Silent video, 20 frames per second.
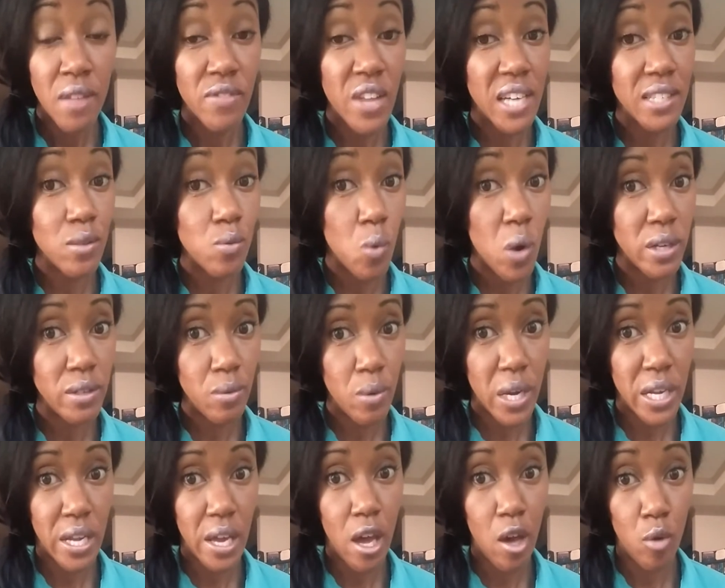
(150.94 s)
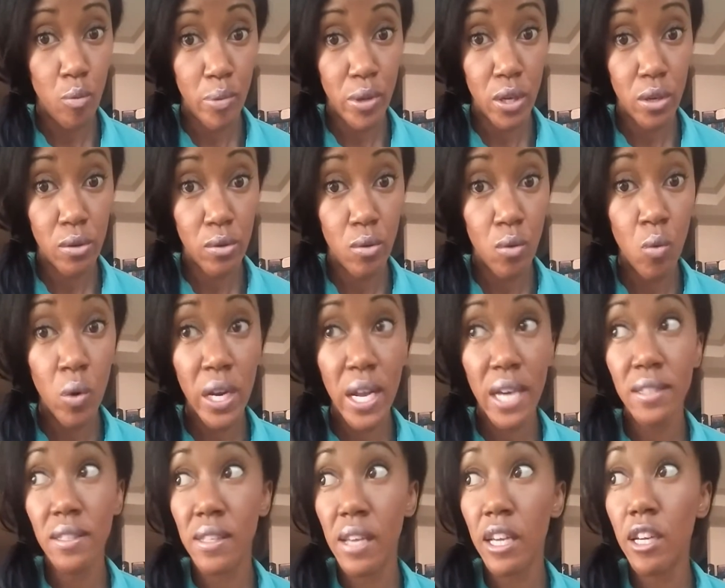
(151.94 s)
That's one way to help you. When
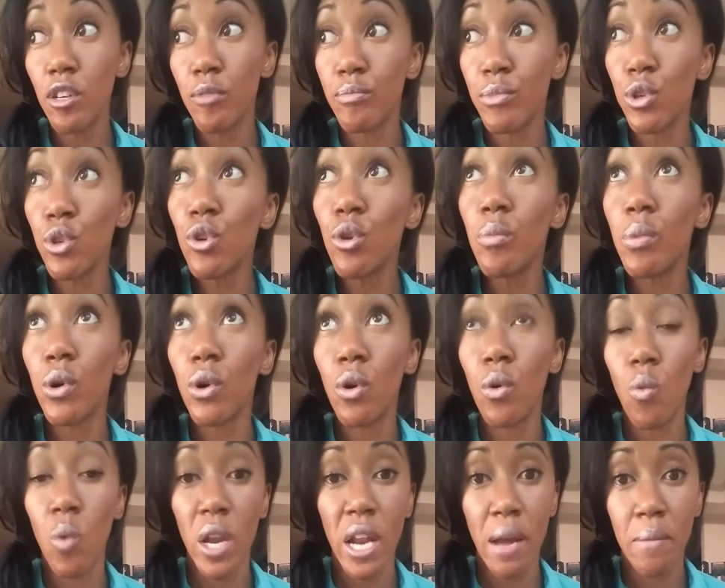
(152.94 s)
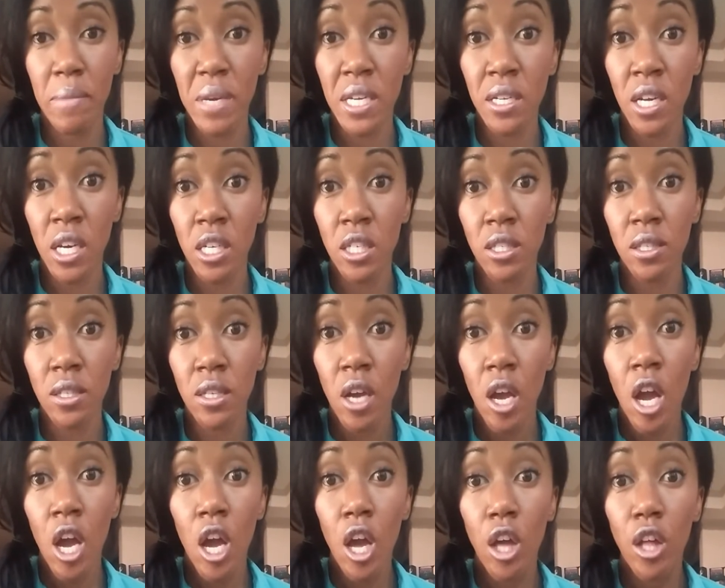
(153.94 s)
I say commutable, what I mean is
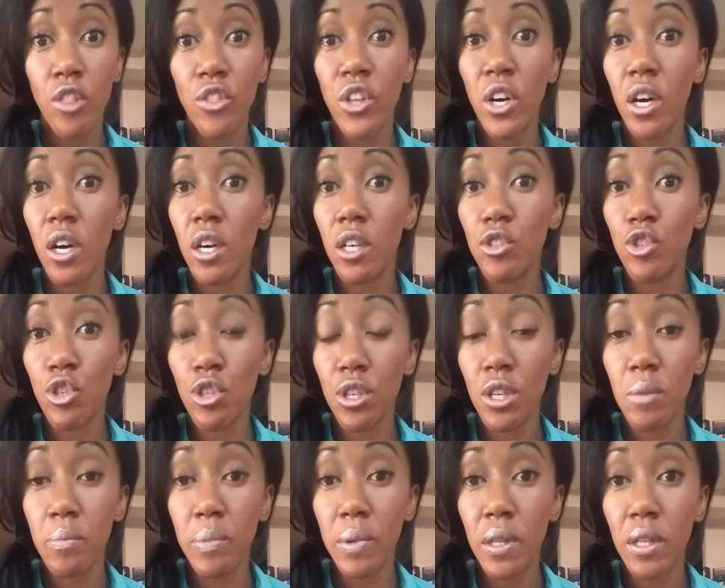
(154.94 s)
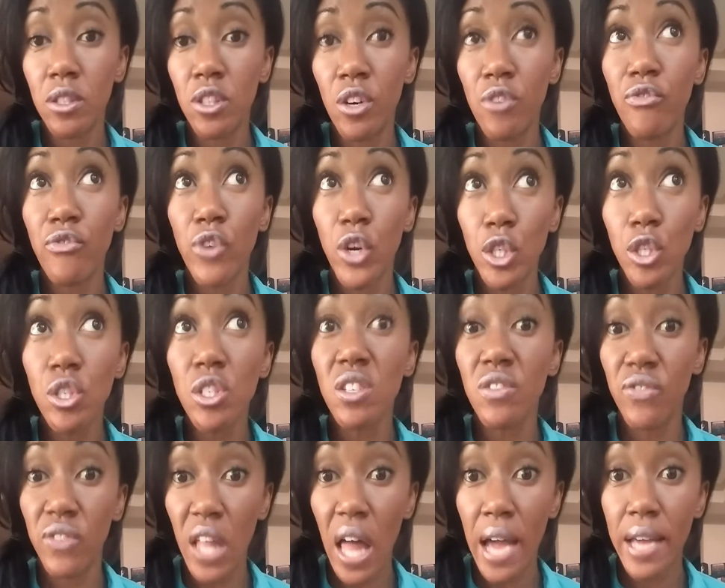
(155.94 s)
the
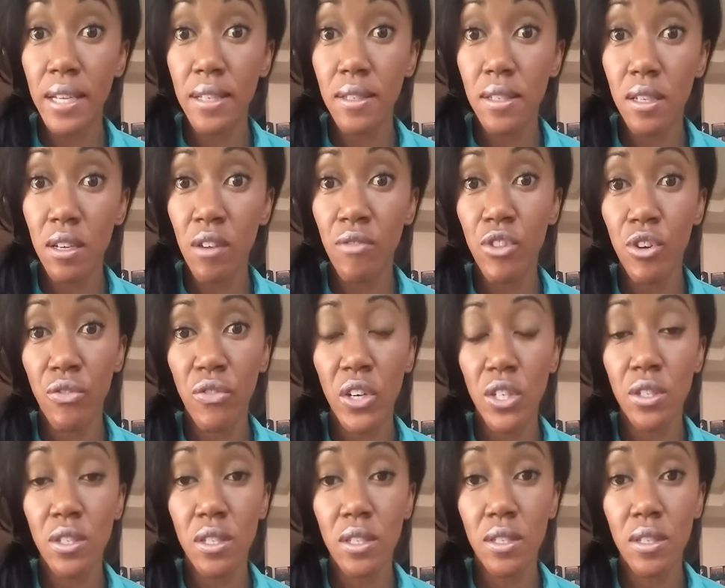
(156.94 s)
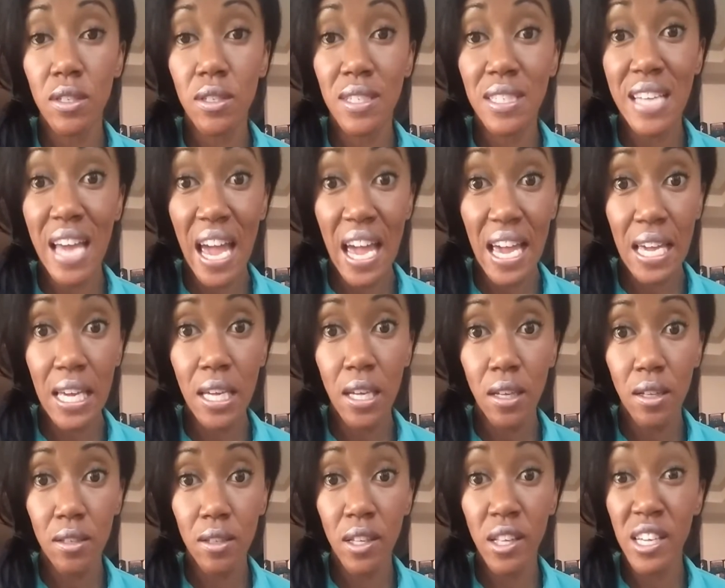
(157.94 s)
first flight of the first
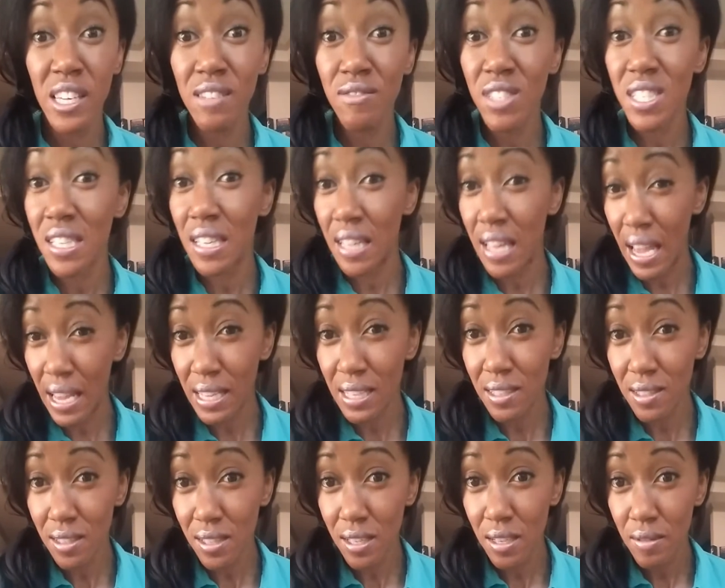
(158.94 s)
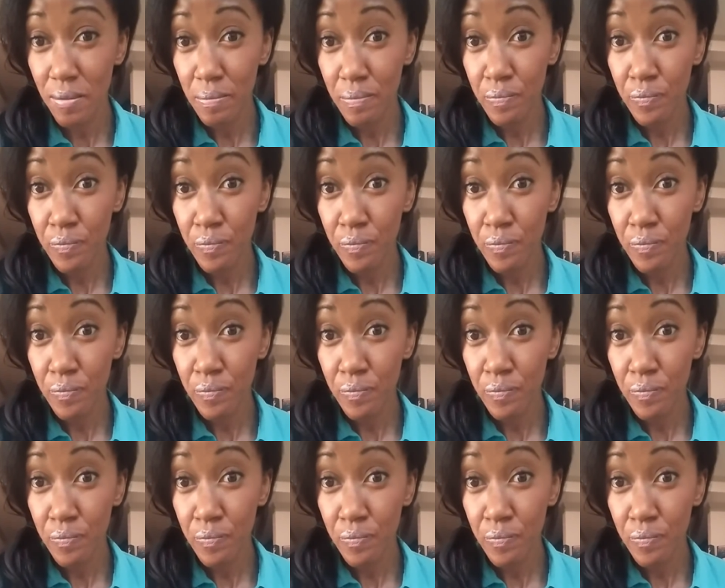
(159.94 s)
day leaves late.